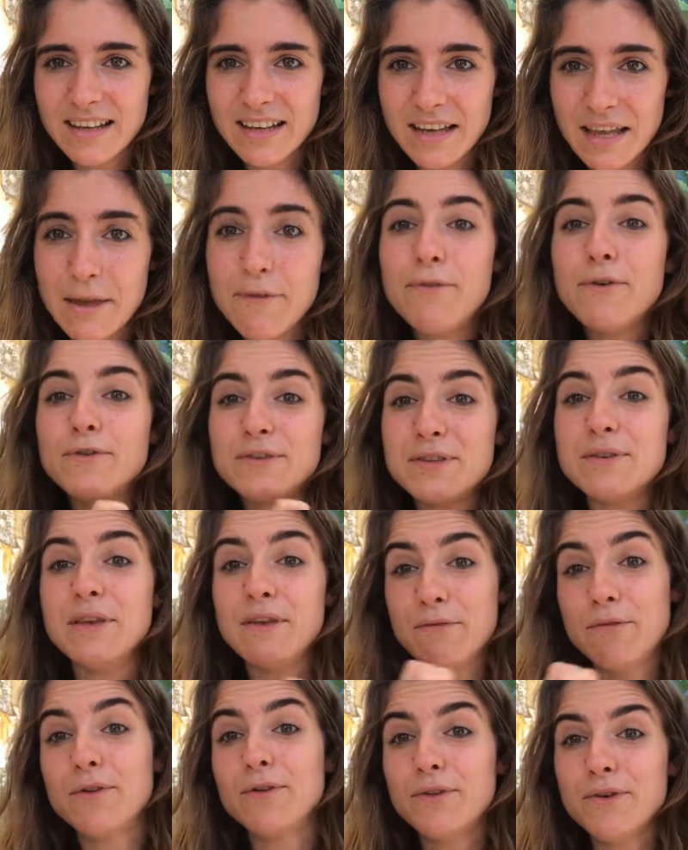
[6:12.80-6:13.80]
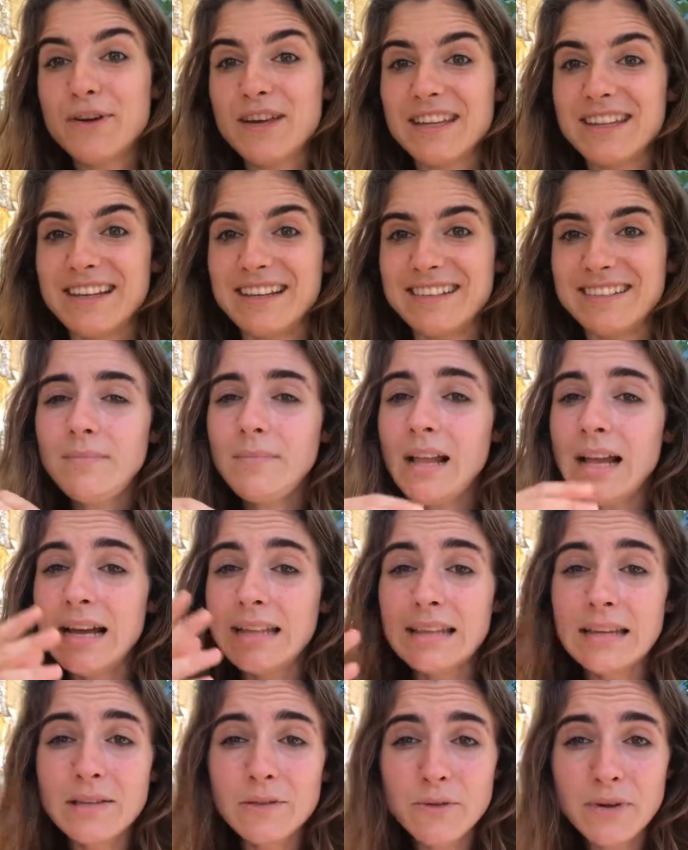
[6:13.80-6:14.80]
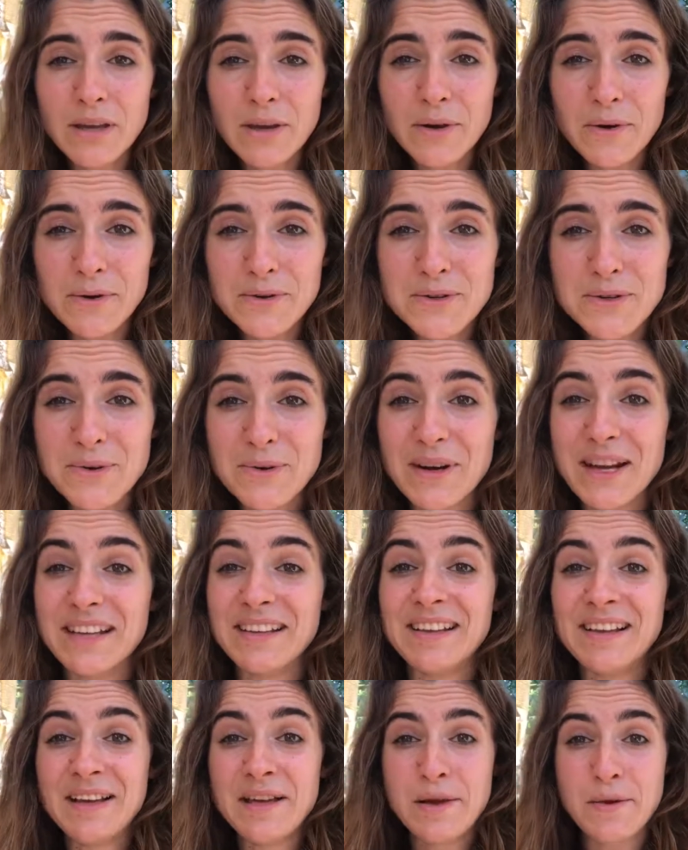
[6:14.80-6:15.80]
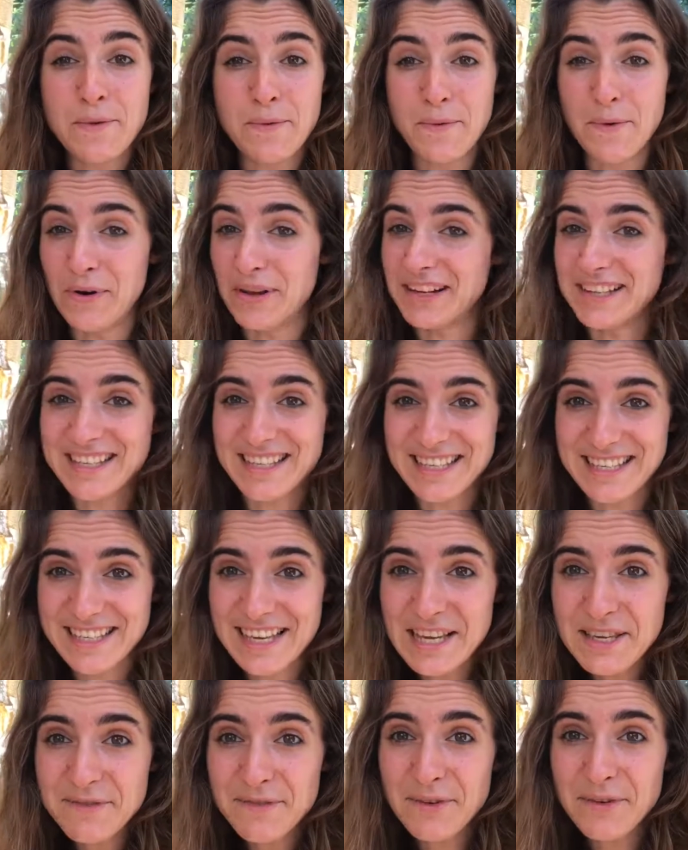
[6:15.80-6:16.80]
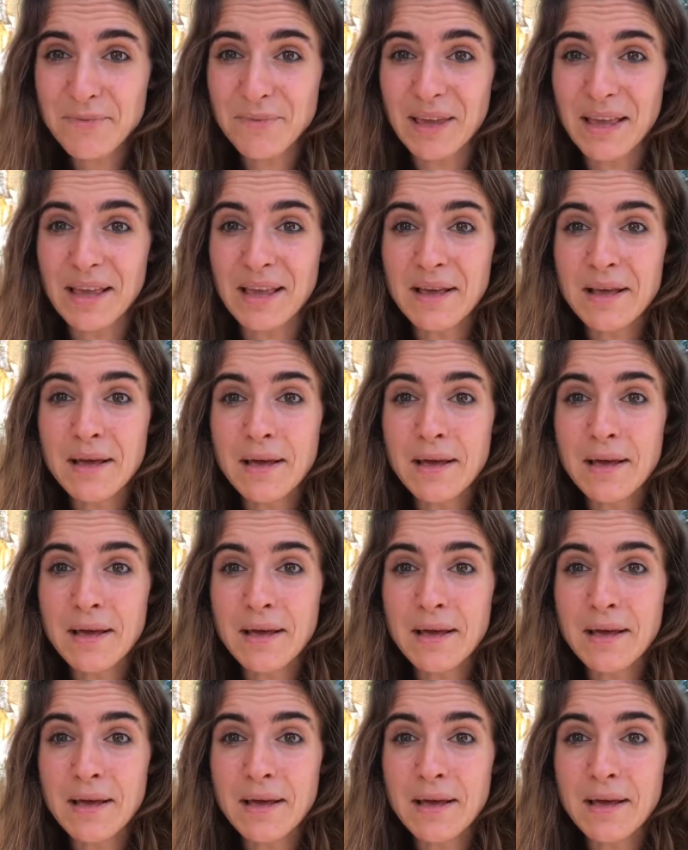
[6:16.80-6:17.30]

if you look at it. And then looking also at what is success for me.